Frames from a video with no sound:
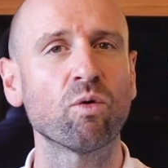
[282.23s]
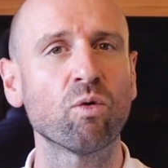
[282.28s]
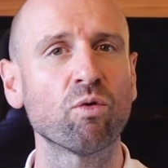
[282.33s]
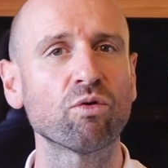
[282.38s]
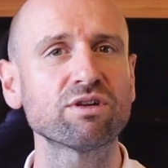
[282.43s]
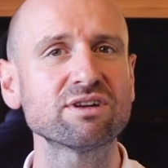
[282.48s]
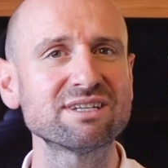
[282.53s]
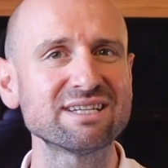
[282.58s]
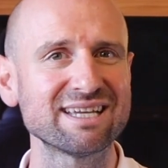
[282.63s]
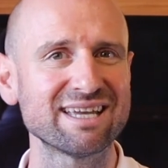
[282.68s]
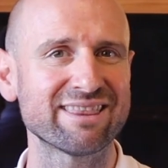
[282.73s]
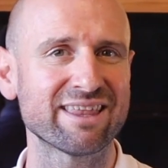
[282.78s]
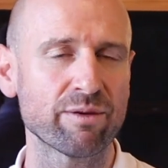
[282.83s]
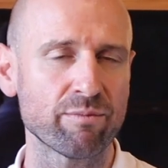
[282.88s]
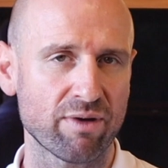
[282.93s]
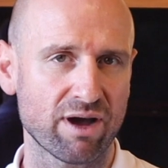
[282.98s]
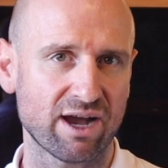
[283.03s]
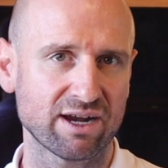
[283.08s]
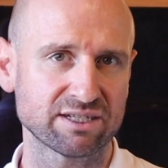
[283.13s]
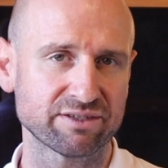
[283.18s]
order to get their
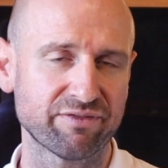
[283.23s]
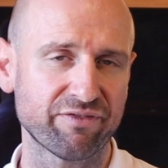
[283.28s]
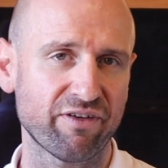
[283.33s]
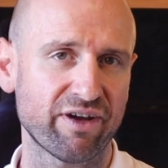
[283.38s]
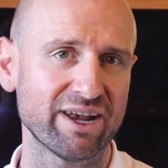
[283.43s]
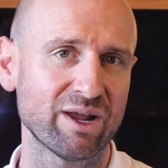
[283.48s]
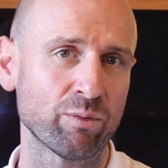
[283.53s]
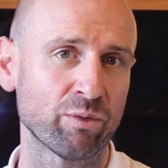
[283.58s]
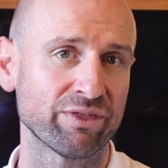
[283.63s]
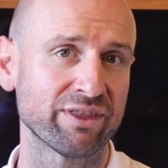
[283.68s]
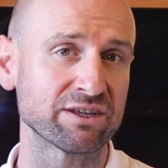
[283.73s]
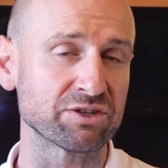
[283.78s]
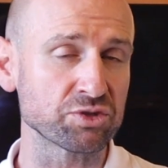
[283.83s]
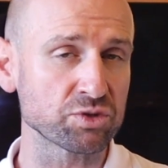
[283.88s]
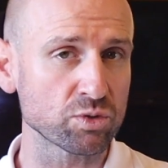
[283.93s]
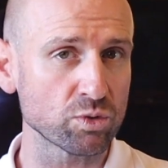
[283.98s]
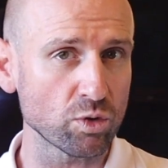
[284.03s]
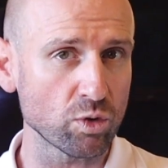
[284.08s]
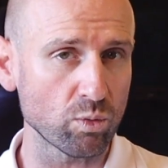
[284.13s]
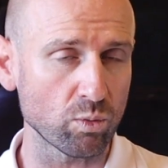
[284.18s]
mark, to find out what their
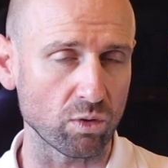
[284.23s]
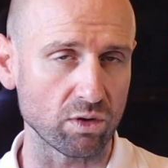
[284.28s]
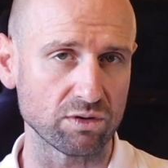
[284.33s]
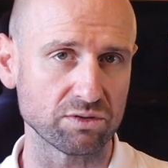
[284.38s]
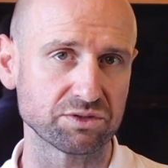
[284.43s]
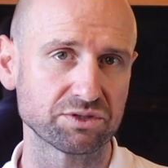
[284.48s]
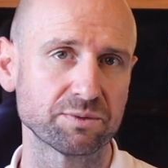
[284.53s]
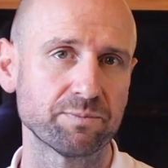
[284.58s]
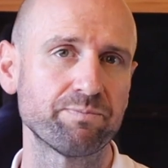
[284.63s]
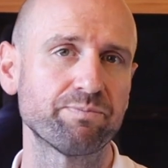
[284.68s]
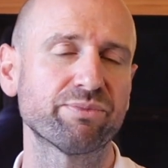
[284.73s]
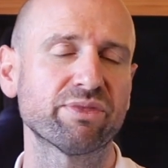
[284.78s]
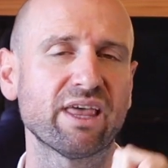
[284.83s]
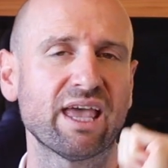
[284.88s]
score was,